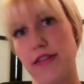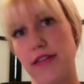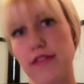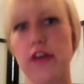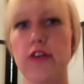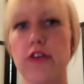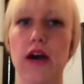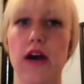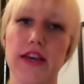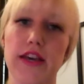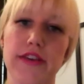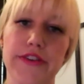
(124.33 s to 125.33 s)
So
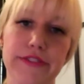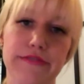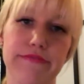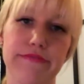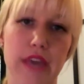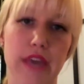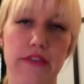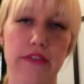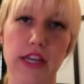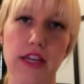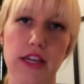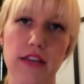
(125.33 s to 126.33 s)
I couldn't have
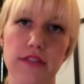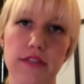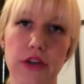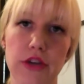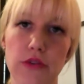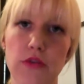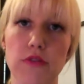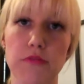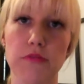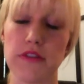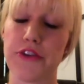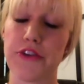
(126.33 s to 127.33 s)
any, cool
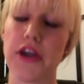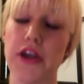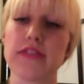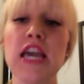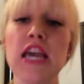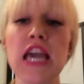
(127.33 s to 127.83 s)
music for you guys.